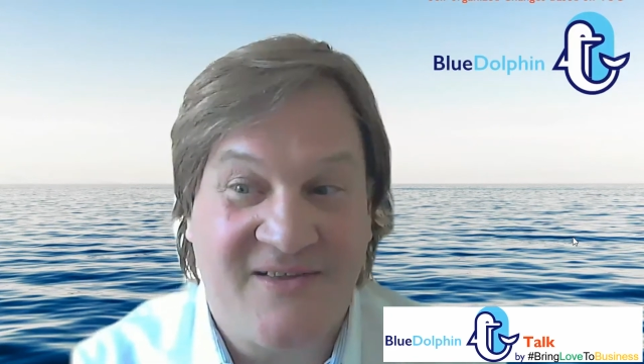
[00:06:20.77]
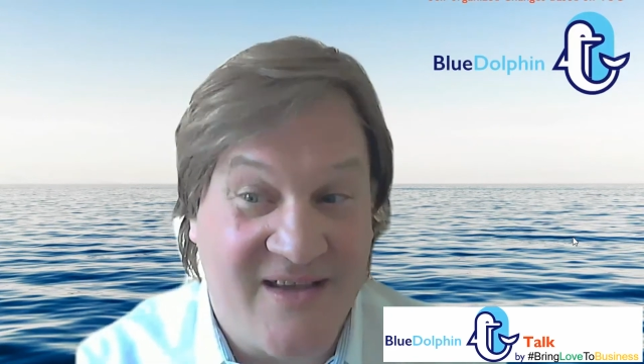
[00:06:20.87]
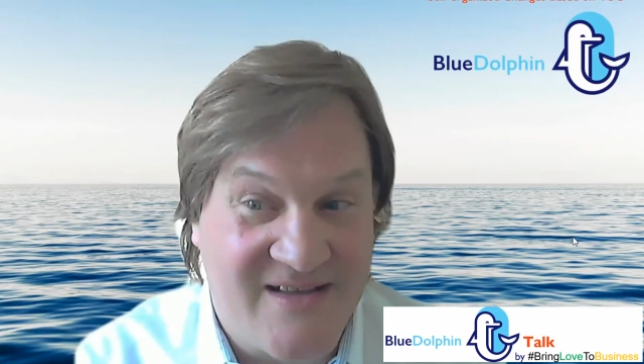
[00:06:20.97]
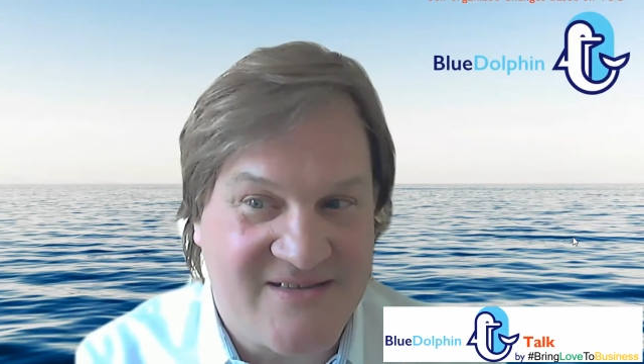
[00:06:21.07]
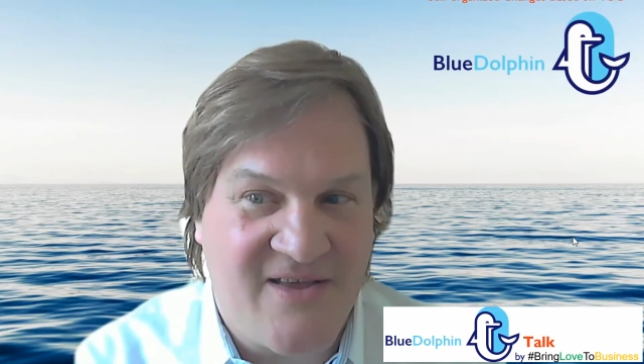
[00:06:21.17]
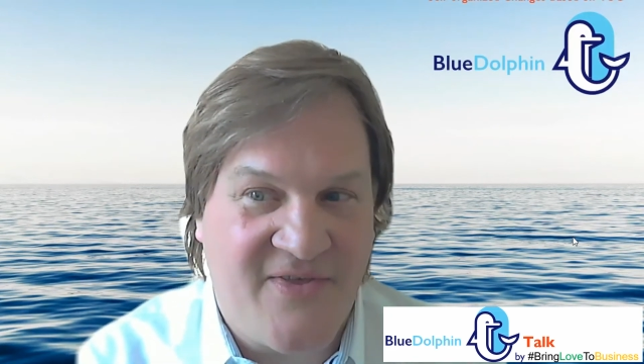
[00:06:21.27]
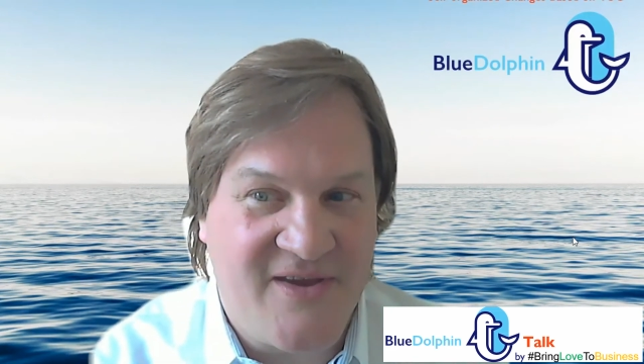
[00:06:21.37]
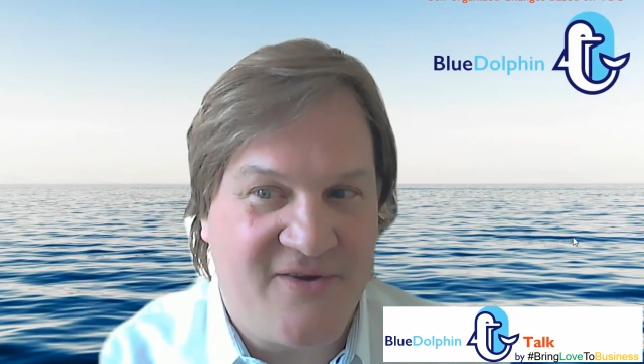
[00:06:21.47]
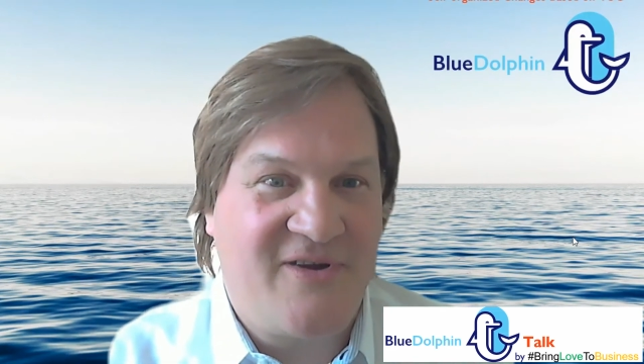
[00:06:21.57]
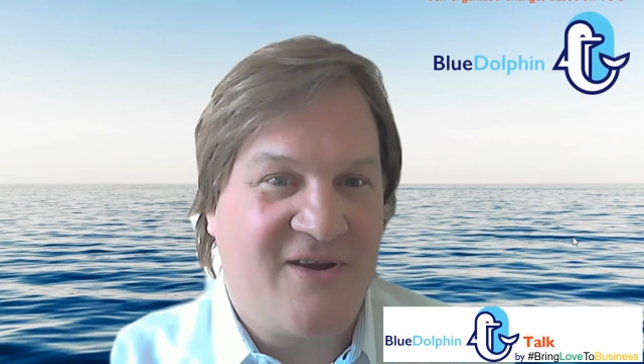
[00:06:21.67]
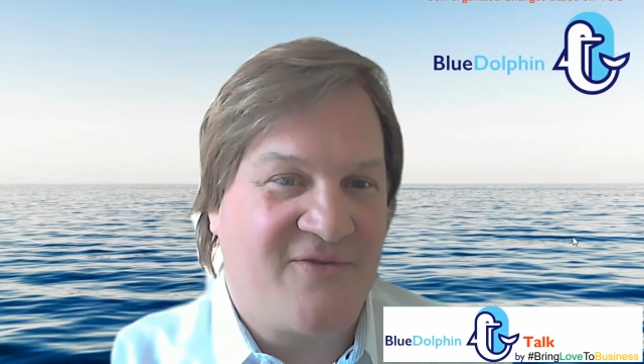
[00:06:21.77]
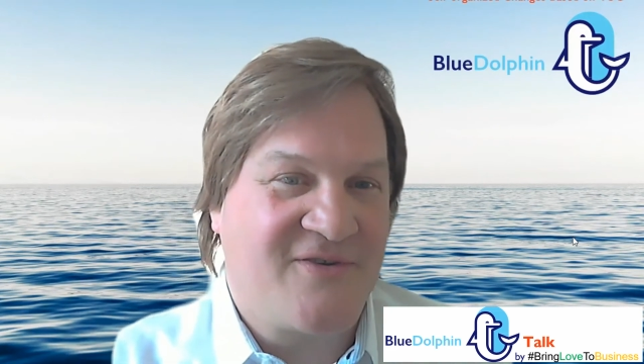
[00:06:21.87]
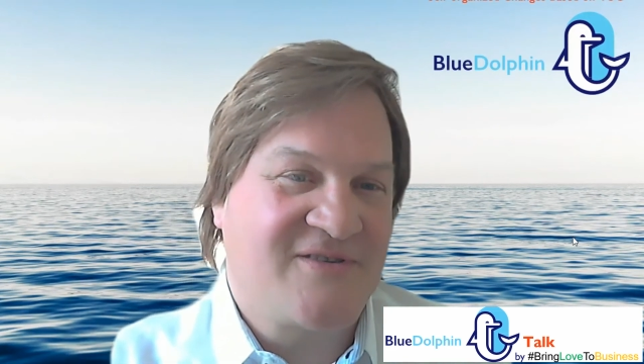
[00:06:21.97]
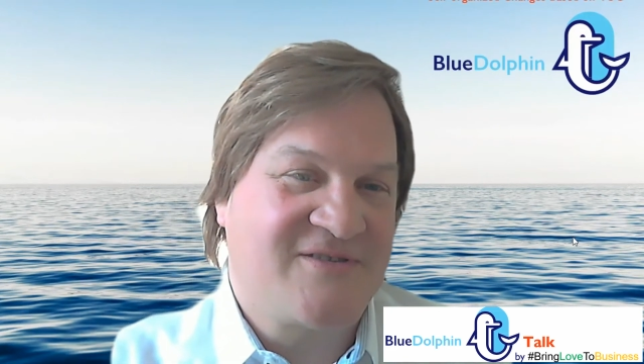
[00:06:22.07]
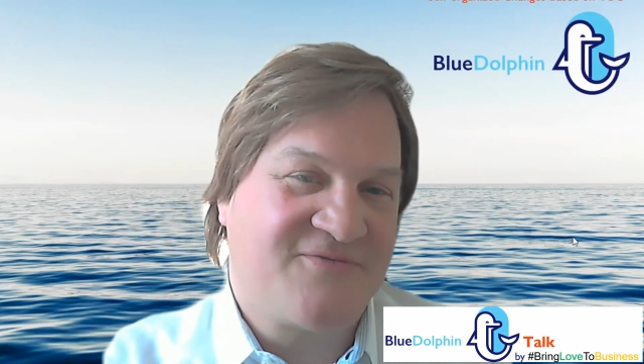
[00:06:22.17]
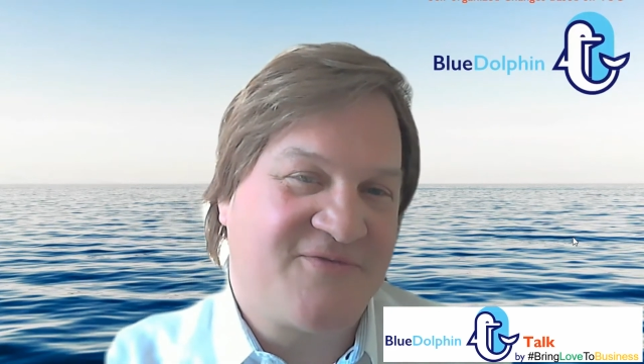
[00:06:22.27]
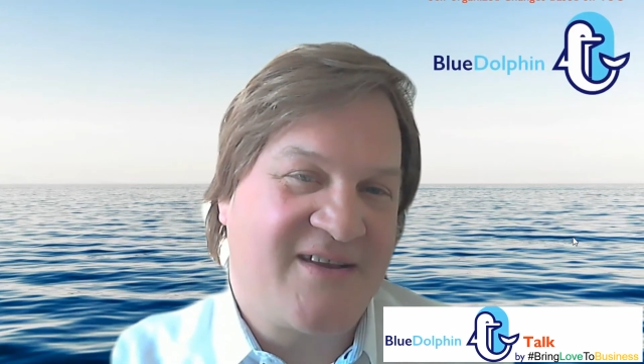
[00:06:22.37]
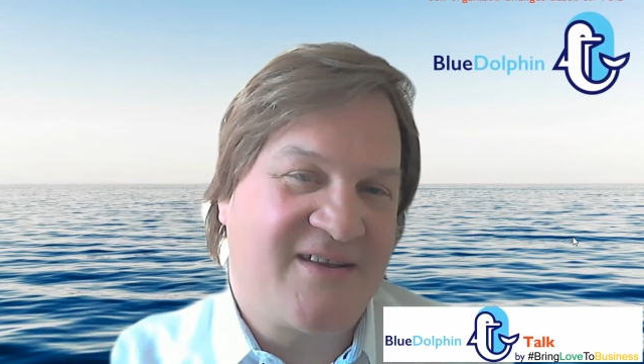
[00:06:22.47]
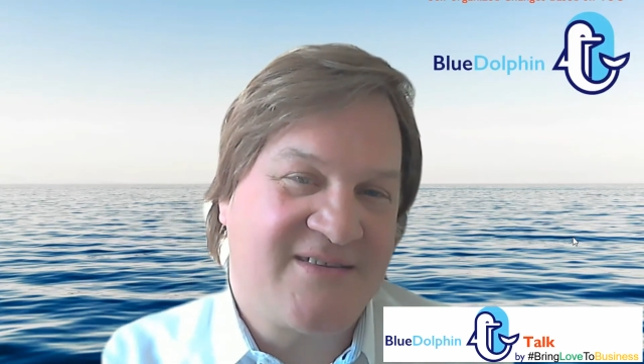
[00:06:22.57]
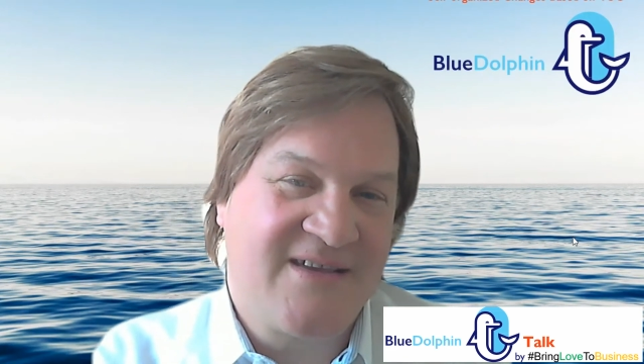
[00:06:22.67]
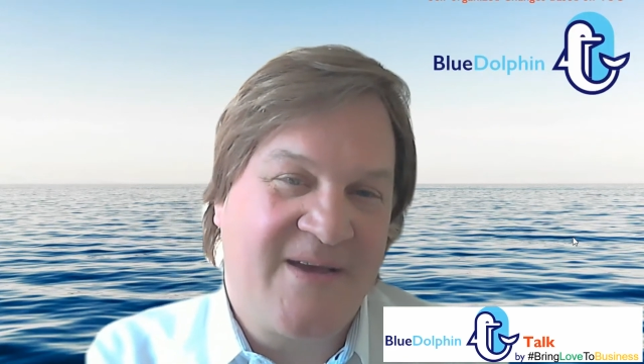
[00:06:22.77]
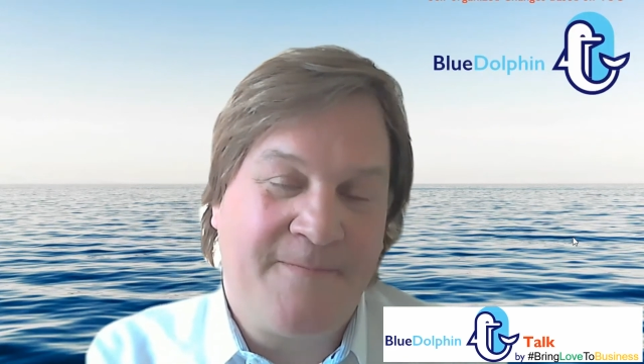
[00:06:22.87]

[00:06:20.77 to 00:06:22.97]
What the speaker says: That's theory of constraints.